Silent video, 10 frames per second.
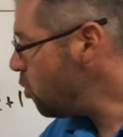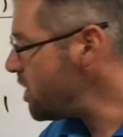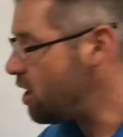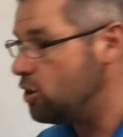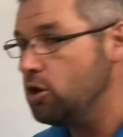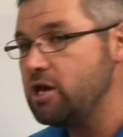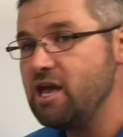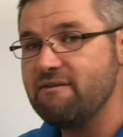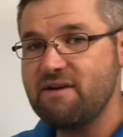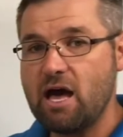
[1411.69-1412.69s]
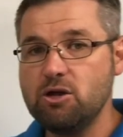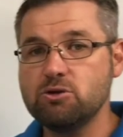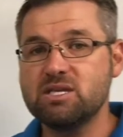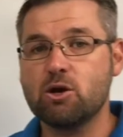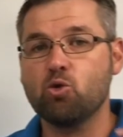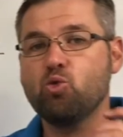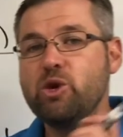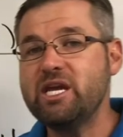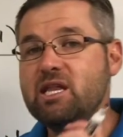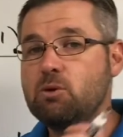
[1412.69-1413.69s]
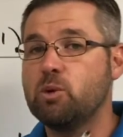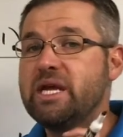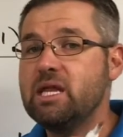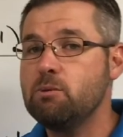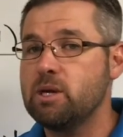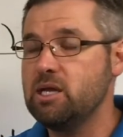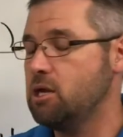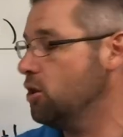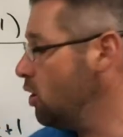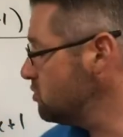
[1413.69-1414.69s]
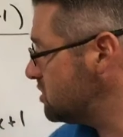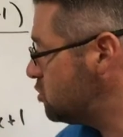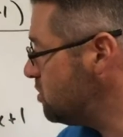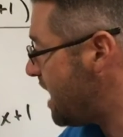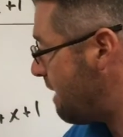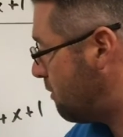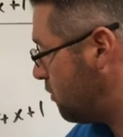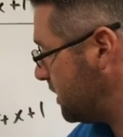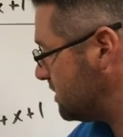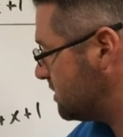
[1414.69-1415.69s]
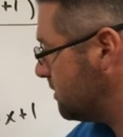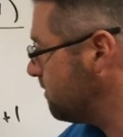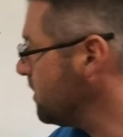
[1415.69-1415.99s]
We are looking at values that are really, really, really close to that point.